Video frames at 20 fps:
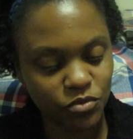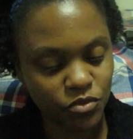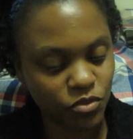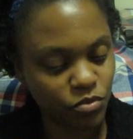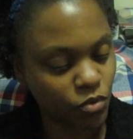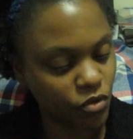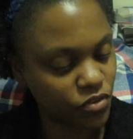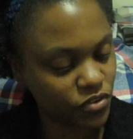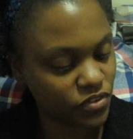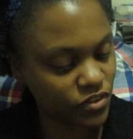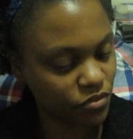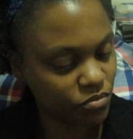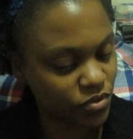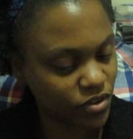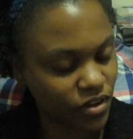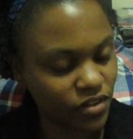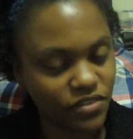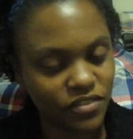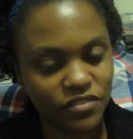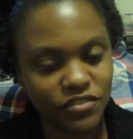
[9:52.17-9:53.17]
I think
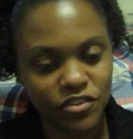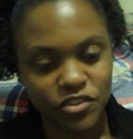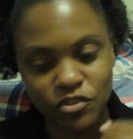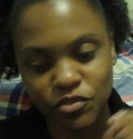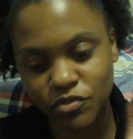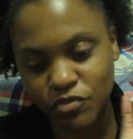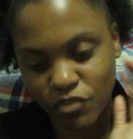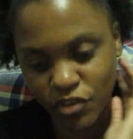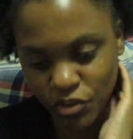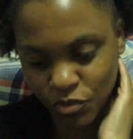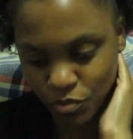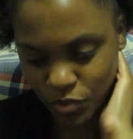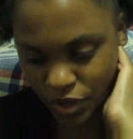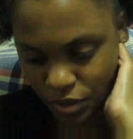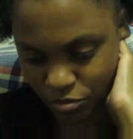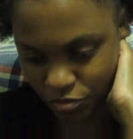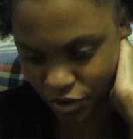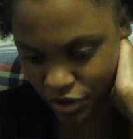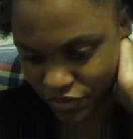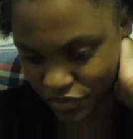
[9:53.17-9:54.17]
it's mostly tough because of
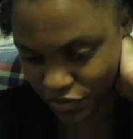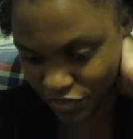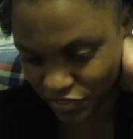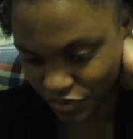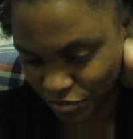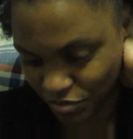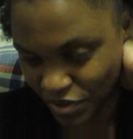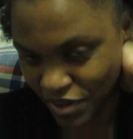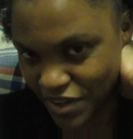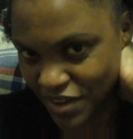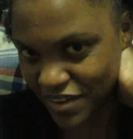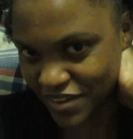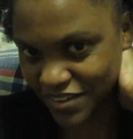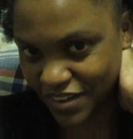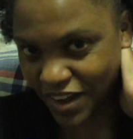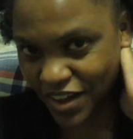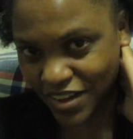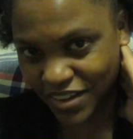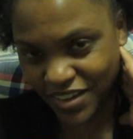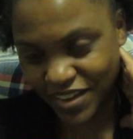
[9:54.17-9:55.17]
his friends playing prank on
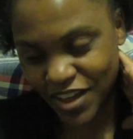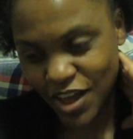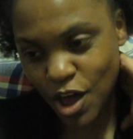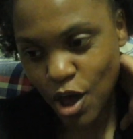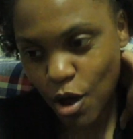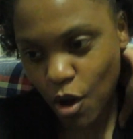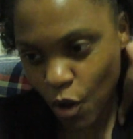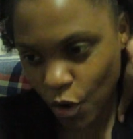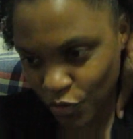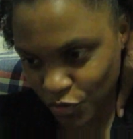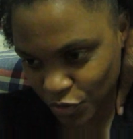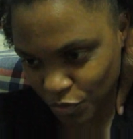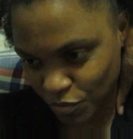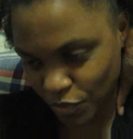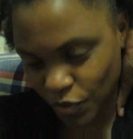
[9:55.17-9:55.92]
him.